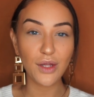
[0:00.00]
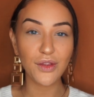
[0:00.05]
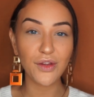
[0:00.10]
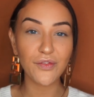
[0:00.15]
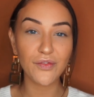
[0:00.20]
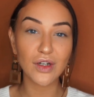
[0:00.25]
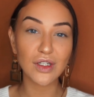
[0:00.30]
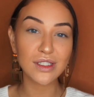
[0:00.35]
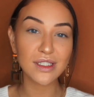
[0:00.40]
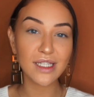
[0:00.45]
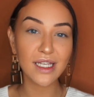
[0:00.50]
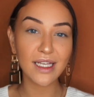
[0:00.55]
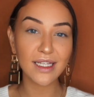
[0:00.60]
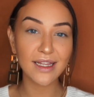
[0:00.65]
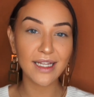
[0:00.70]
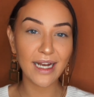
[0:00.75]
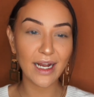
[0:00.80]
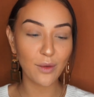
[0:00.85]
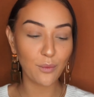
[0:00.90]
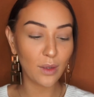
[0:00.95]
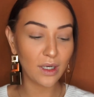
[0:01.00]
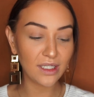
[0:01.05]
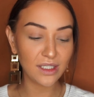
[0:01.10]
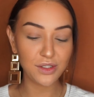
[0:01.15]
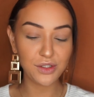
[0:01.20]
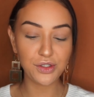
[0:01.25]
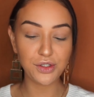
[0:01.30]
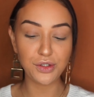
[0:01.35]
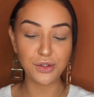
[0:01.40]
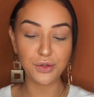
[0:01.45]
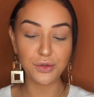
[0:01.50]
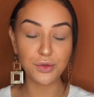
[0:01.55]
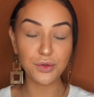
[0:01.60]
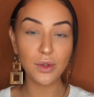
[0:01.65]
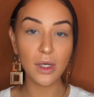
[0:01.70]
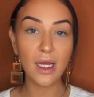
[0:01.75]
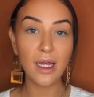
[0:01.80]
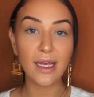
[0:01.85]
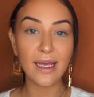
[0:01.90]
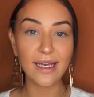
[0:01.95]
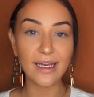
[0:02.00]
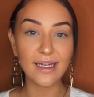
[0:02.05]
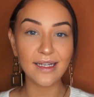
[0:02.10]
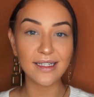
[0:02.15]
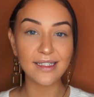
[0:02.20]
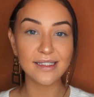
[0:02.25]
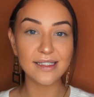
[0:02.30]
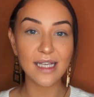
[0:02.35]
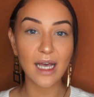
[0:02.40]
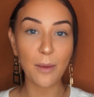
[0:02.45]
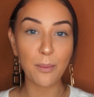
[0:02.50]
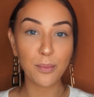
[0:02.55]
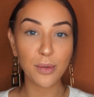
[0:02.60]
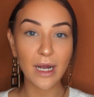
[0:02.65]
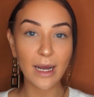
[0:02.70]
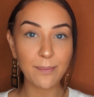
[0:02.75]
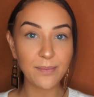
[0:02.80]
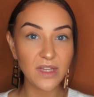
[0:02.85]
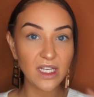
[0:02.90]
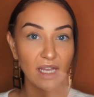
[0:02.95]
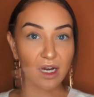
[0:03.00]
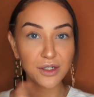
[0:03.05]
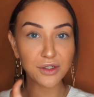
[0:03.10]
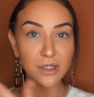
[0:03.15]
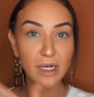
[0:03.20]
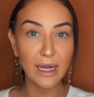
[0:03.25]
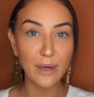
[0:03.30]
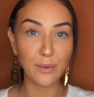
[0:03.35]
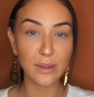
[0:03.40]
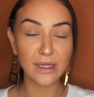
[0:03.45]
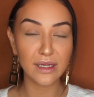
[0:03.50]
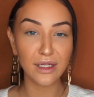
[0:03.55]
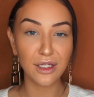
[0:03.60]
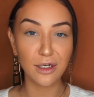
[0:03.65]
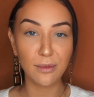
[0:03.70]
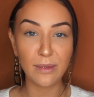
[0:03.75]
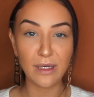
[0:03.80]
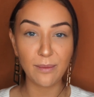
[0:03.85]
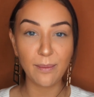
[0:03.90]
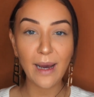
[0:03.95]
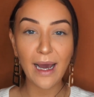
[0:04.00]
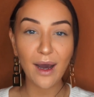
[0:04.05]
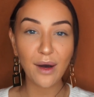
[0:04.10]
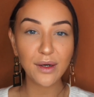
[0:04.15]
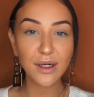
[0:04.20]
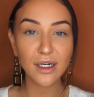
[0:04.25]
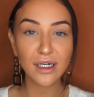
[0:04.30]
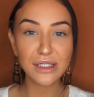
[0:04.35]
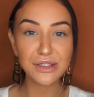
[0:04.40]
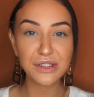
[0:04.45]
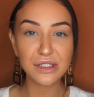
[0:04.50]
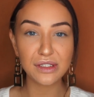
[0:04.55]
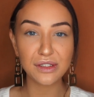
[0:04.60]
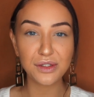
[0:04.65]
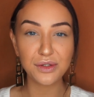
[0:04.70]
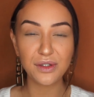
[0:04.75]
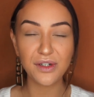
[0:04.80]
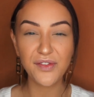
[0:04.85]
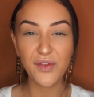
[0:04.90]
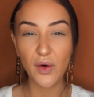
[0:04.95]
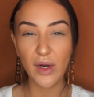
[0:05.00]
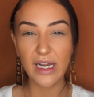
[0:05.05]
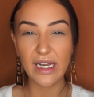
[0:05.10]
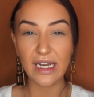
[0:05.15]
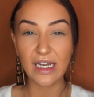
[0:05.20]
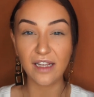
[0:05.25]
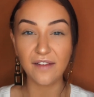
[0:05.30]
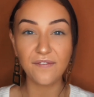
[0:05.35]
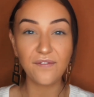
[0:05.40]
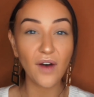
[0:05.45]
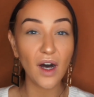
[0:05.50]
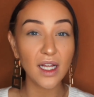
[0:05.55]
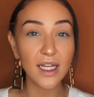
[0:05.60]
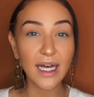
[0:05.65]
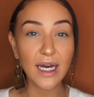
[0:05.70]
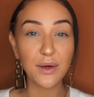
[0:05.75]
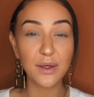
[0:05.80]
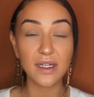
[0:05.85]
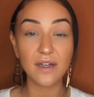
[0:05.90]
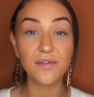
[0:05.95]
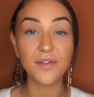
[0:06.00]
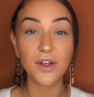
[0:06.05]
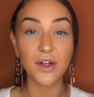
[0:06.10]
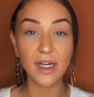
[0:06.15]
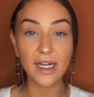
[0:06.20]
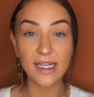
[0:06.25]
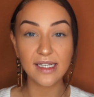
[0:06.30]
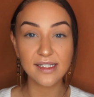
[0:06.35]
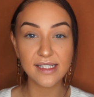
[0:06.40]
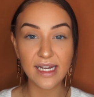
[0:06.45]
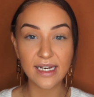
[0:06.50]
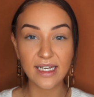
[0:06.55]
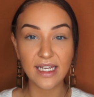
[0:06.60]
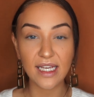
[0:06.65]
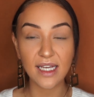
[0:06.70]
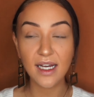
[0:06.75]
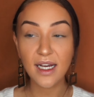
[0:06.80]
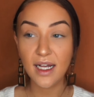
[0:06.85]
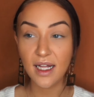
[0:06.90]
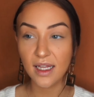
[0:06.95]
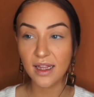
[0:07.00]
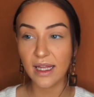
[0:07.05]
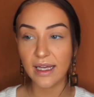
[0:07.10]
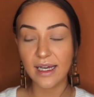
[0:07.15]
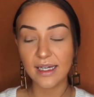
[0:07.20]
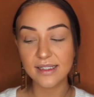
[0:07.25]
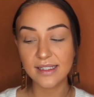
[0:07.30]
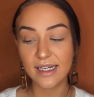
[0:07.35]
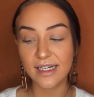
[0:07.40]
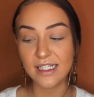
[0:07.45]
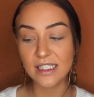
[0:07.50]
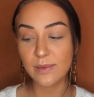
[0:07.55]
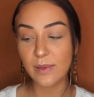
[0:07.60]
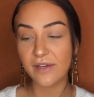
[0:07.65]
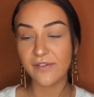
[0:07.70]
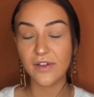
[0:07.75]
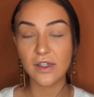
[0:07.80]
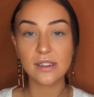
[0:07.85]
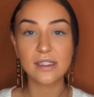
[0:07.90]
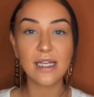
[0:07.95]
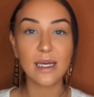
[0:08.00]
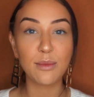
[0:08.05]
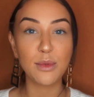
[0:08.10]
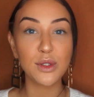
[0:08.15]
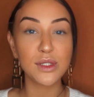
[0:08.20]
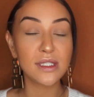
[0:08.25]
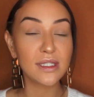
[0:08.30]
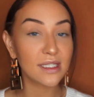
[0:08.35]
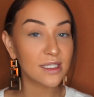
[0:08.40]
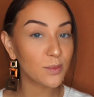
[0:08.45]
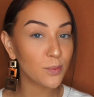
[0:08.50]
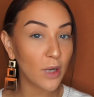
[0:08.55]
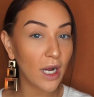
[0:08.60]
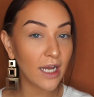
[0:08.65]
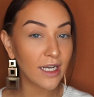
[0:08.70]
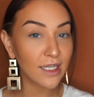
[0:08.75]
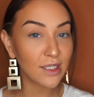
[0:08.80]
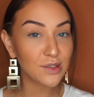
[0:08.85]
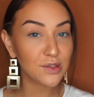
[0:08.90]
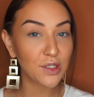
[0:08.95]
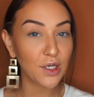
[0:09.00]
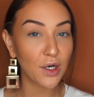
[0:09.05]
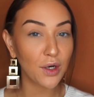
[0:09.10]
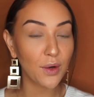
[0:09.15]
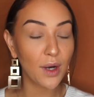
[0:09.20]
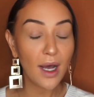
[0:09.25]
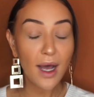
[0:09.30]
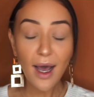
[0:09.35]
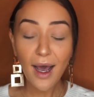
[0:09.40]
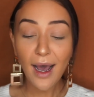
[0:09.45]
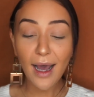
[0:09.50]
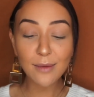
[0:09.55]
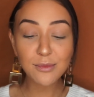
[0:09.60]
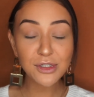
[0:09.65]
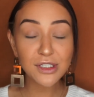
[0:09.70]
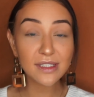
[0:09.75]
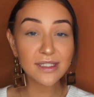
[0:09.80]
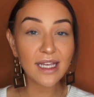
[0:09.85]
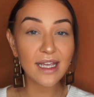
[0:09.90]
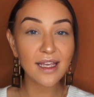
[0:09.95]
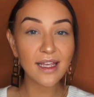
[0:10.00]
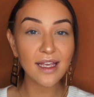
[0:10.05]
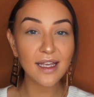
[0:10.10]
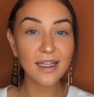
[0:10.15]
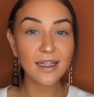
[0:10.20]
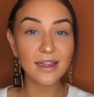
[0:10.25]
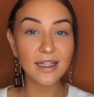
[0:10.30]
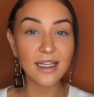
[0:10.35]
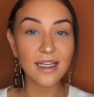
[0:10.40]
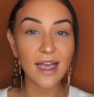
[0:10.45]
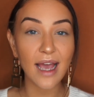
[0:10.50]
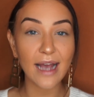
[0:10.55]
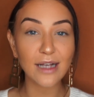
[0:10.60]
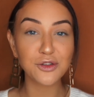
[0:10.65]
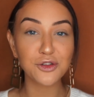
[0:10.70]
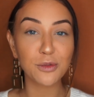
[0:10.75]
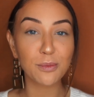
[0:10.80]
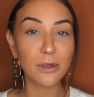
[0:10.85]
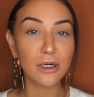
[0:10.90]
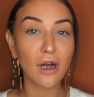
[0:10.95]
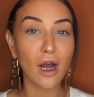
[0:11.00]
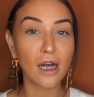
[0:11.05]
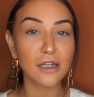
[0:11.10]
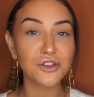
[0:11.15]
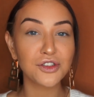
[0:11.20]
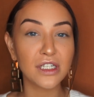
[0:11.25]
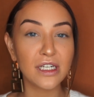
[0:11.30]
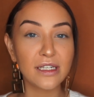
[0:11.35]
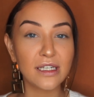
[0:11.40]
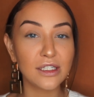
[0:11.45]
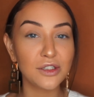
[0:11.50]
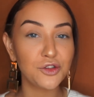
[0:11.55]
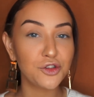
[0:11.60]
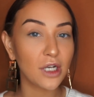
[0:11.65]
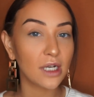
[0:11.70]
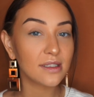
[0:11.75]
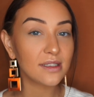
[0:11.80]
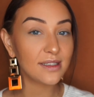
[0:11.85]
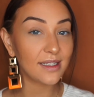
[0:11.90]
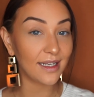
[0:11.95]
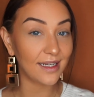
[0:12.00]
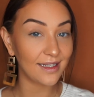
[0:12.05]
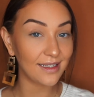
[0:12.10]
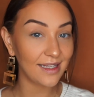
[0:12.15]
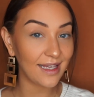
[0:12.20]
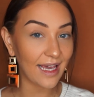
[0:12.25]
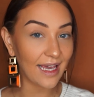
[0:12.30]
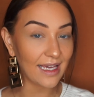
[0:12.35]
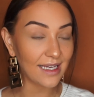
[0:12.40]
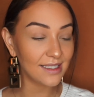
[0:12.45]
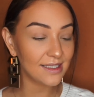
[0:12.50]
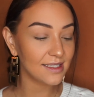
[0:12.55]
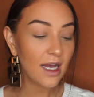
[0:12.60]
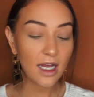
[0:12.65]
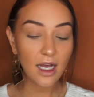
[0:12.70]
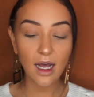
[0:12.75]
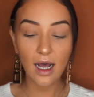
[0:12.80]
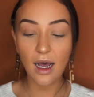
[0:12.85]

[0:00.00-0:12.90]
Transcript: The first thing that I want to do is prep the under eye with a little bit of powder just to avoid any fallout if there is any. Like I said, it's my first time using this product, so I'm just taking the extra precaution just in case.